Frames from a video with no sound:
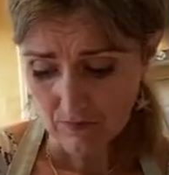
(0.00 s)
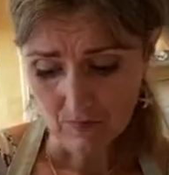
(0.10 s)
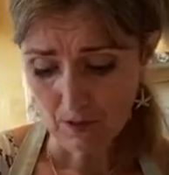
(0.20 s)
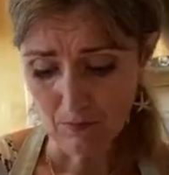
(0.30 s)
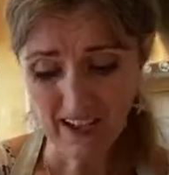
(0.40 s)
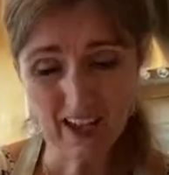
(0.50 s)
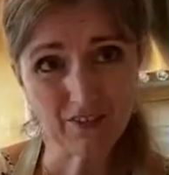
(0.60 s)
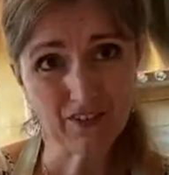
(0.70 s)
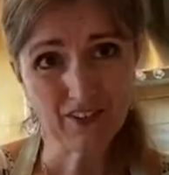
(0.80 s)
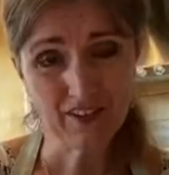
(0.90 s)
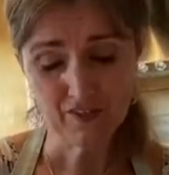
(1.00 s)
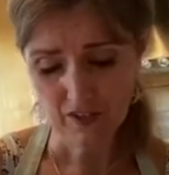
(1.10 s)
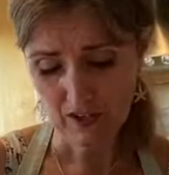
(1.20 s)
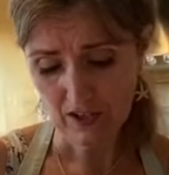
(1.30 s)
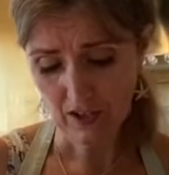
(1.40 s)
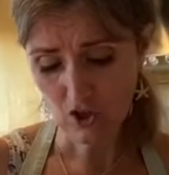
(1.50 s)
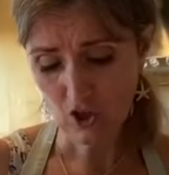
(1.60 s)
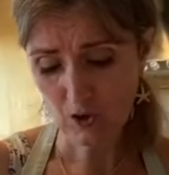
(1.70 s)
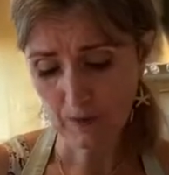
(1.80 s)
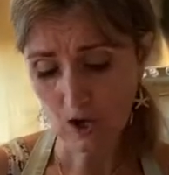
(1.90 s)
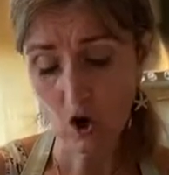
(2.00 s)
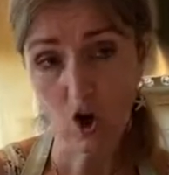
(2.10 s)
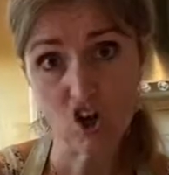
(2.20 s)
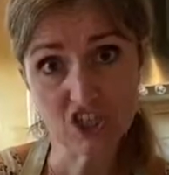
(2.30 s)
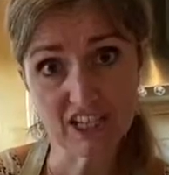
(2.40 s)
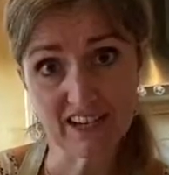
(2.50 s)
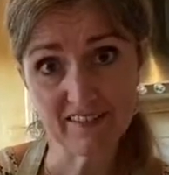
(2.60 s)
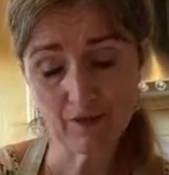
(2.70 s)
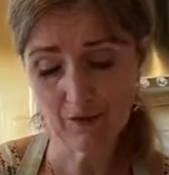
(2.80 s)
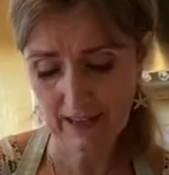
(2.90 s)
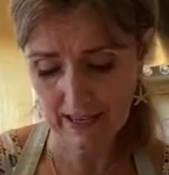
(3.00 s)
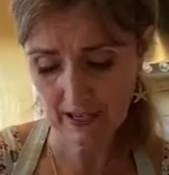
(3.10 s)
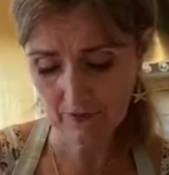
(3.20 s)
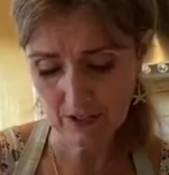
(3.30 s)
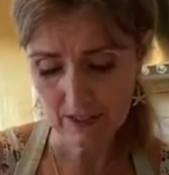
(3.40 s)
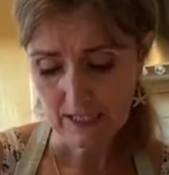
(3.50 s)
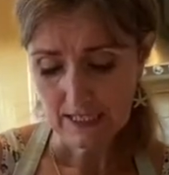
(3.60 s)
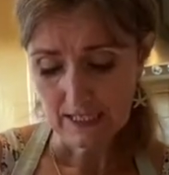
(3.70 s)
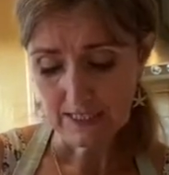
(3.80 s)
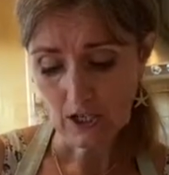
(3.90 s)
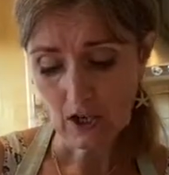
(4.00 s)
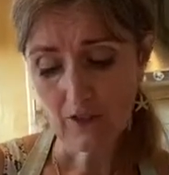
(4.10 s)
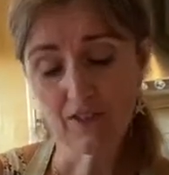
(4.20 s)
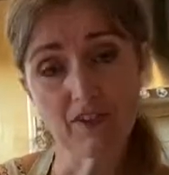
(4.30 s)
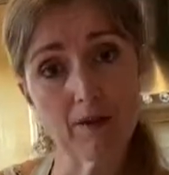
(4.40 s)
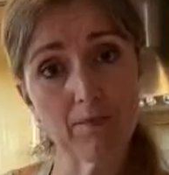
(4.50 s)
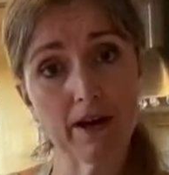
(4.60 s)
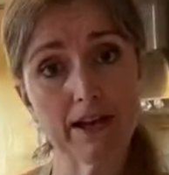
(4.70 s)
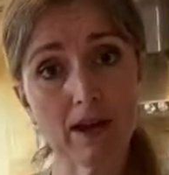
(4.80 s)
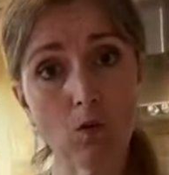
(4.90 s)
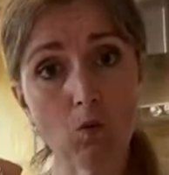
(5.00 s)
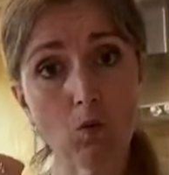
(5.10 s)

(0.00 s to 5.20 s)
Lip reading: My oven tends to cook a bit hot and there's a fan oven. So I've set mine up